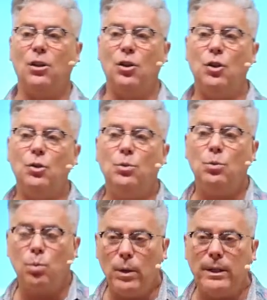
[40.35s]
you
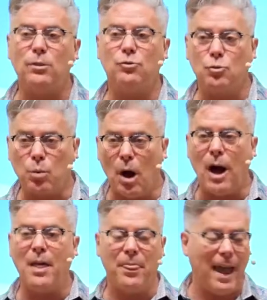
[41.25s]
will
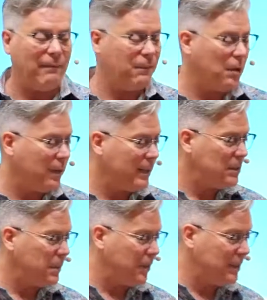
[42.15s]
draw that very
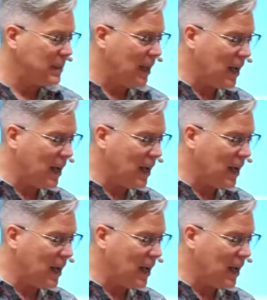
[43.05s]
experience